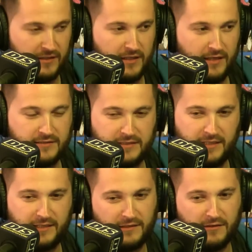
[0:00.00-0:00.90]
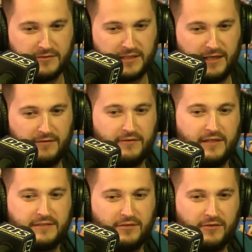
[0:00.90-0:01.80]
can't sync it all together.
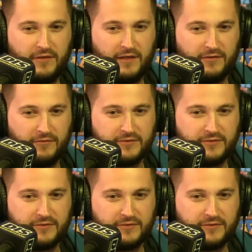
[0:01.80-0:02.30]
That's the only thing. It throws